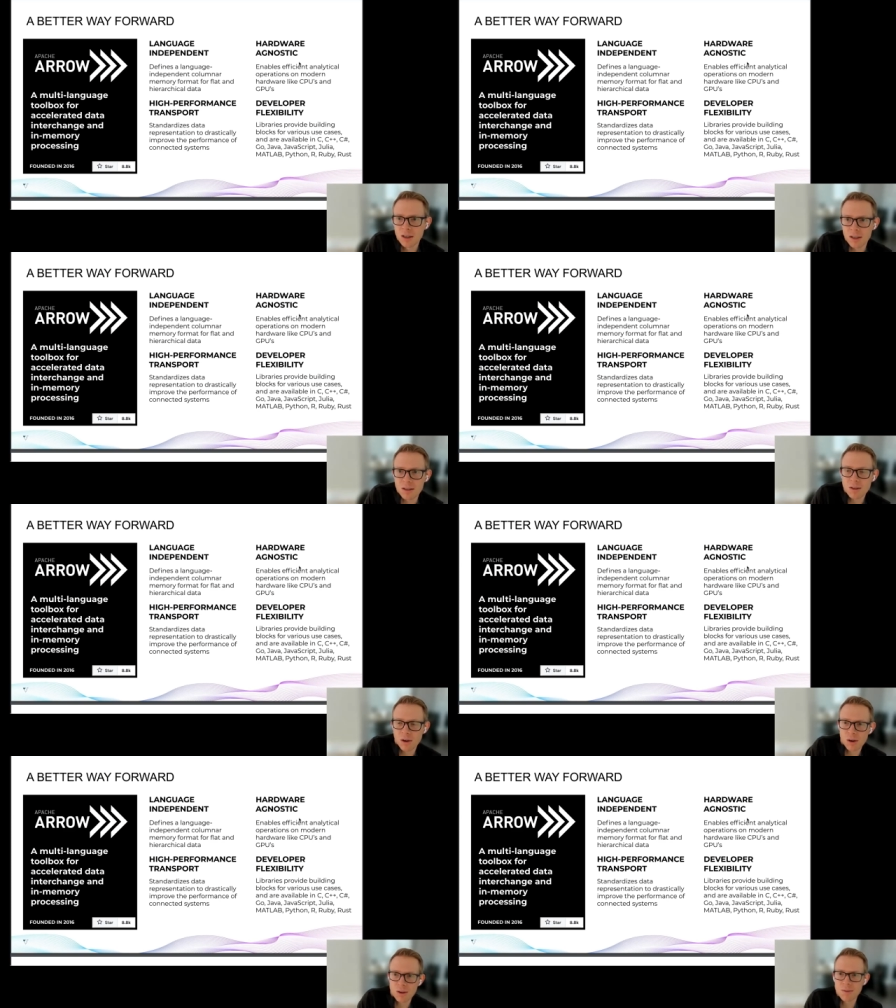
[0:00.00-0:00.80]
that
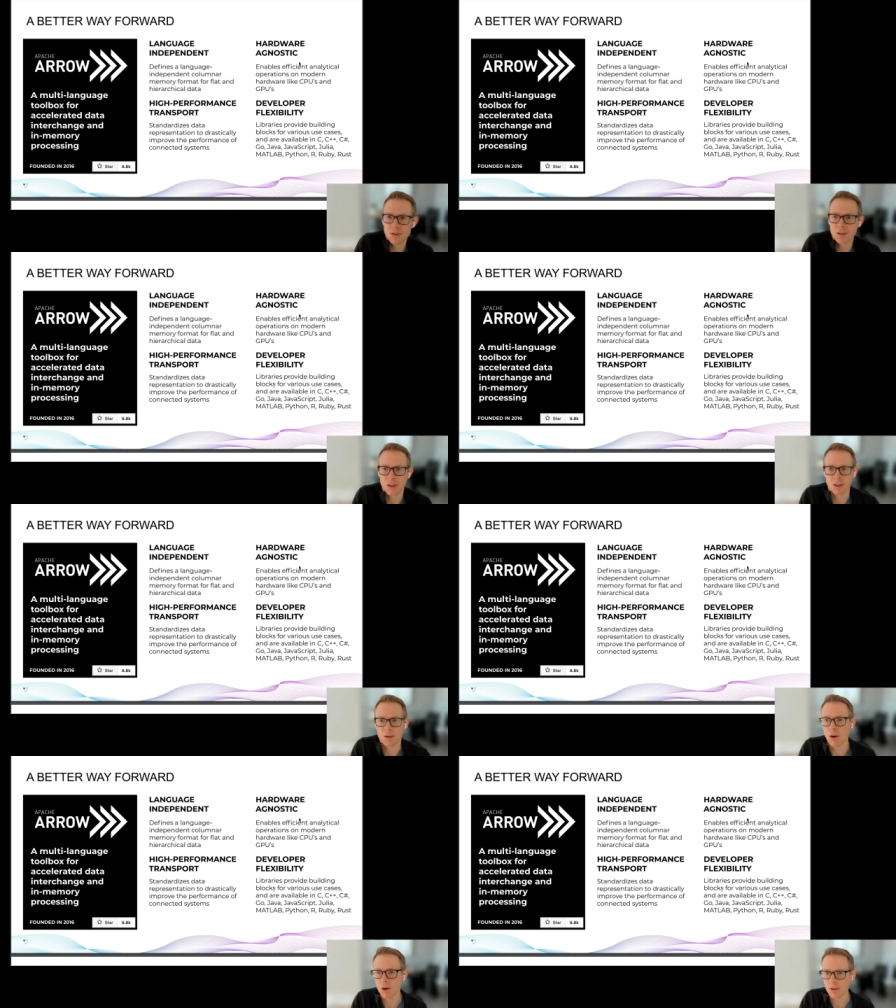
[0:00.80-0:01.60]
solves uh,
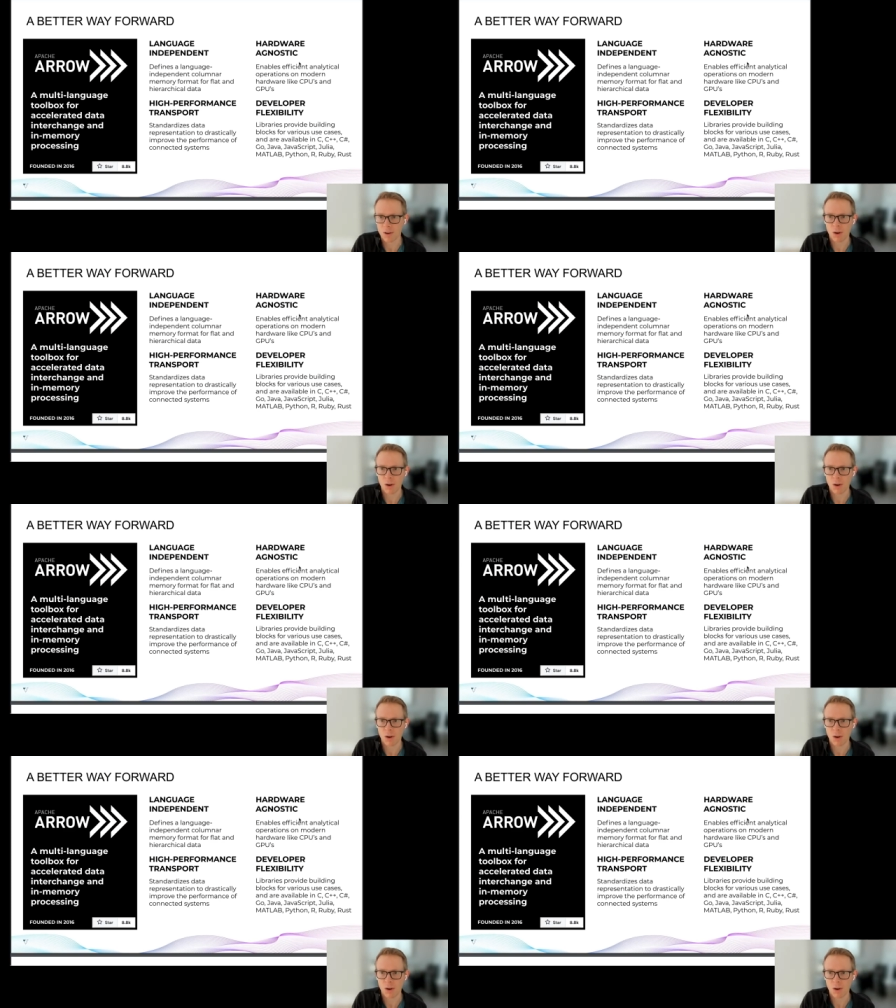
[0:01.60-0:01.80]
all,